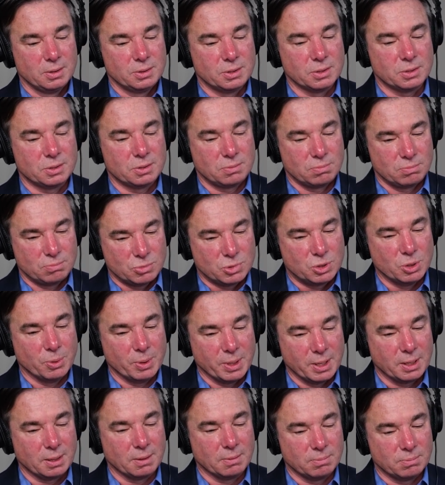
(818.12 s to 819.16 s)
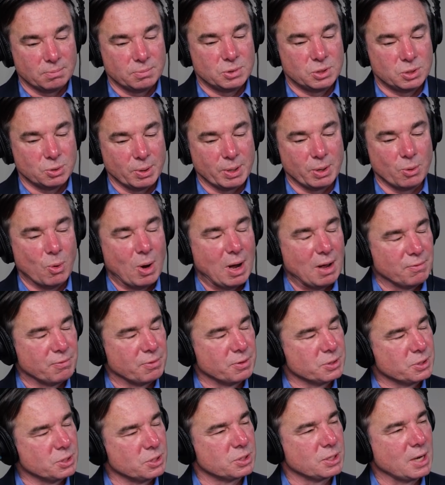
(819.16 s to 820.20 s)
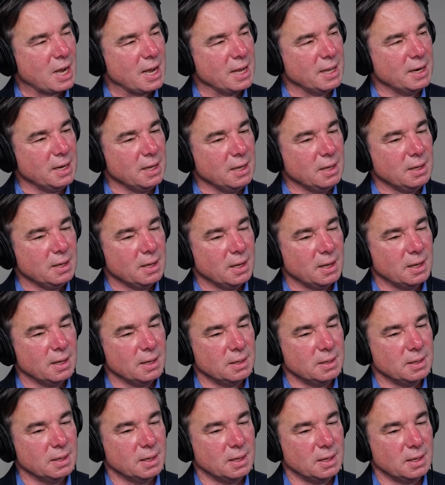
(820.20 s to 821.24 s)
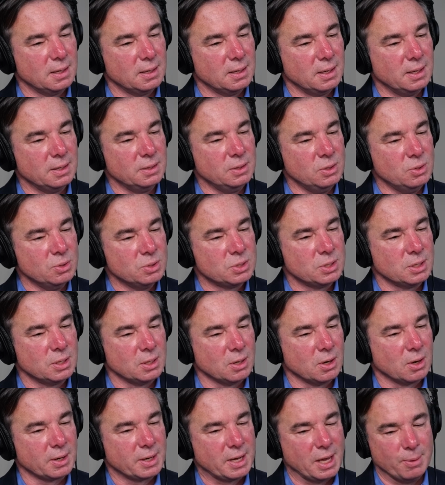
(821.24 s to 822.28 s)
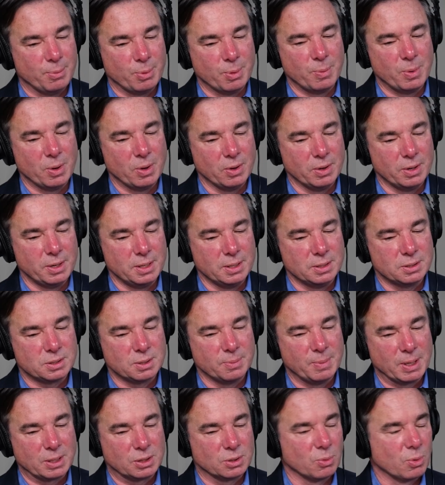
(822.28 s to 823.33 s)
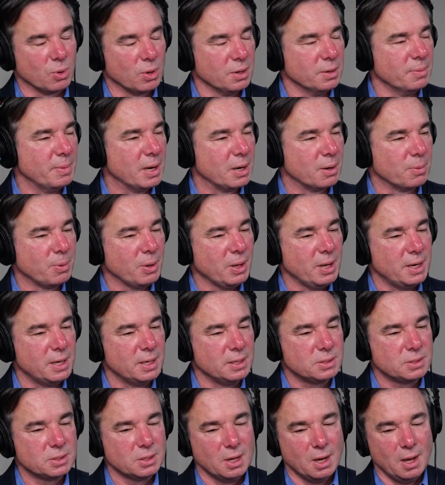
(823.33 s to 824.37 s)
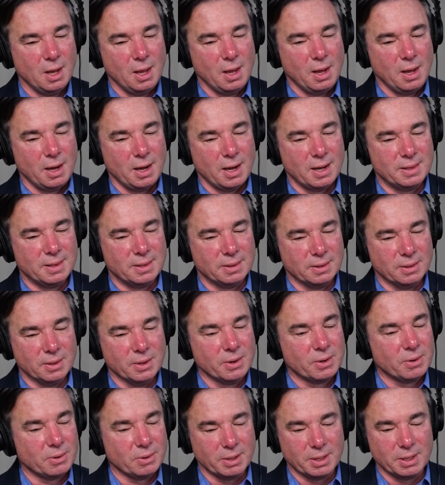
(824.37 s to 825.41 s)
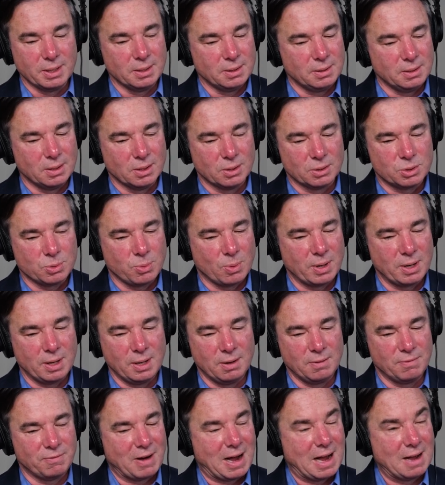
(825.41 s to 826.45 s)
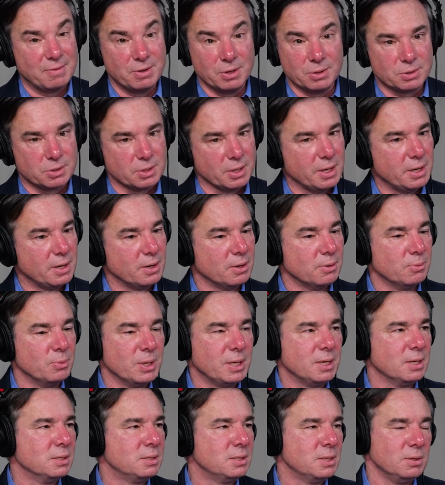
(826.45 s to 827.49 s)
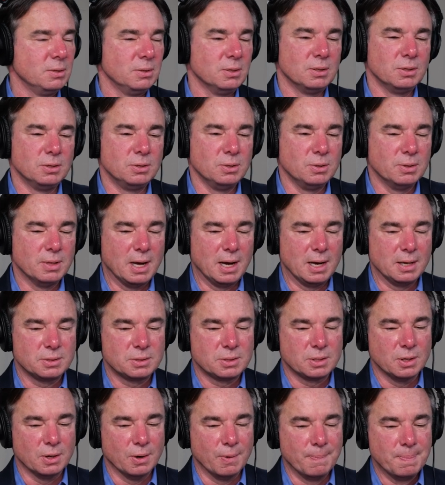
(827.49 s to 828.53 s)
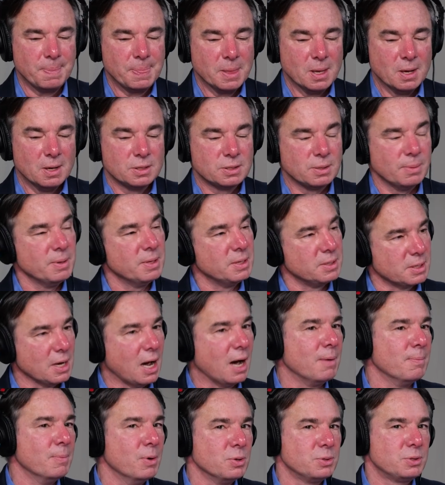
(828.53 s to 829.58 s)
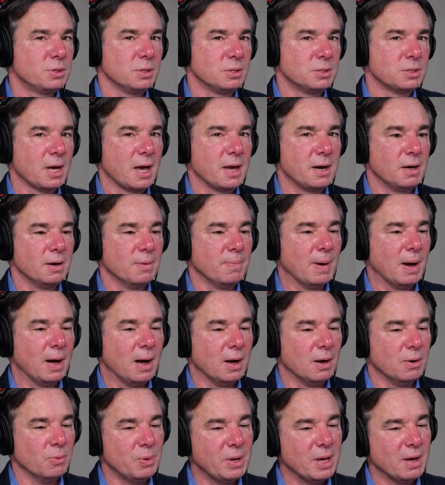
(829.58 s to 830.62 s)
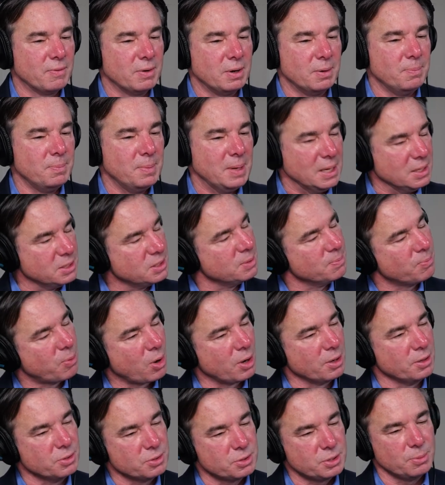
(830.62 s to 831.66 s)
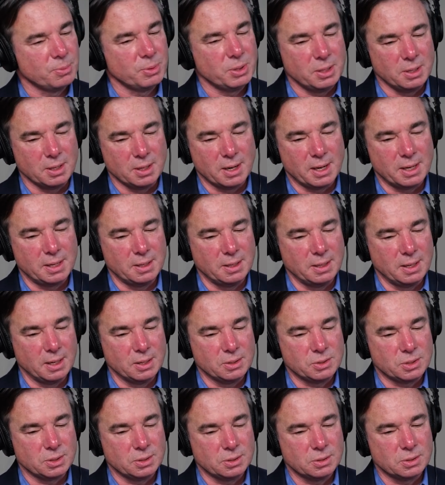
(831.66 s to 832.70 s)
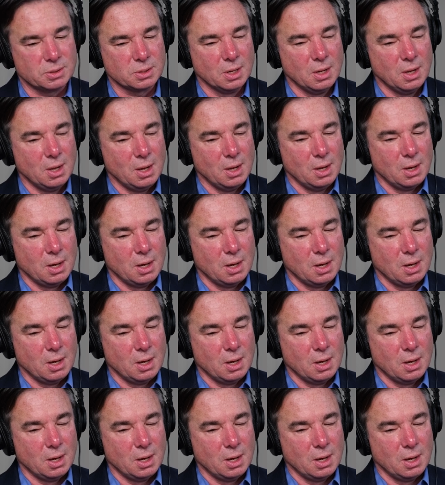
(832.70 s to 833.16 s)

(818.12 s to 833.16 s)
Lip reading: just doing well for society, and using our capabilities to make the world a better place. And literally, 25 years later, we continue to do that. So some of the things I'm most excited about, we have an amazing partnership with the United Nations.